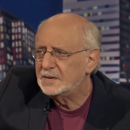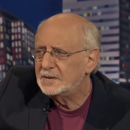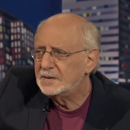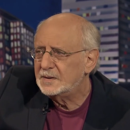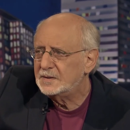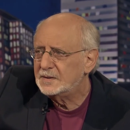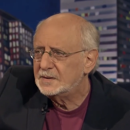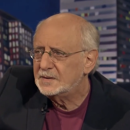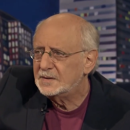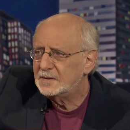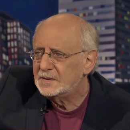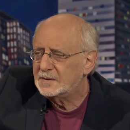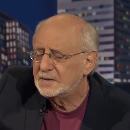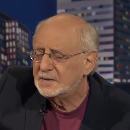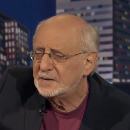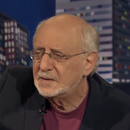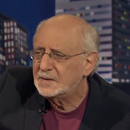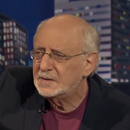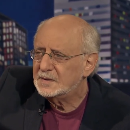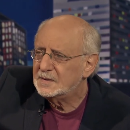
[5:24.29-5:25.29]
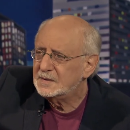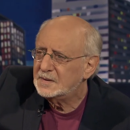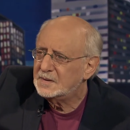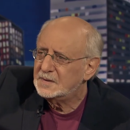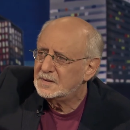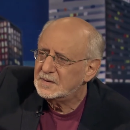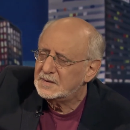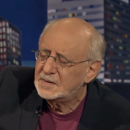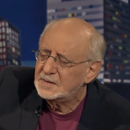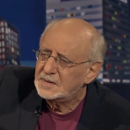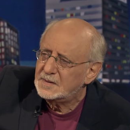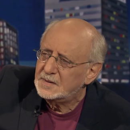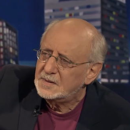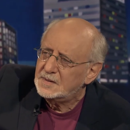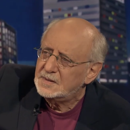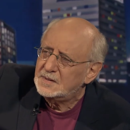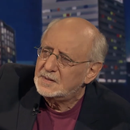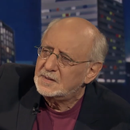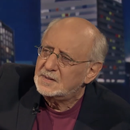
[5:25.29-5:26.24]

[no speech]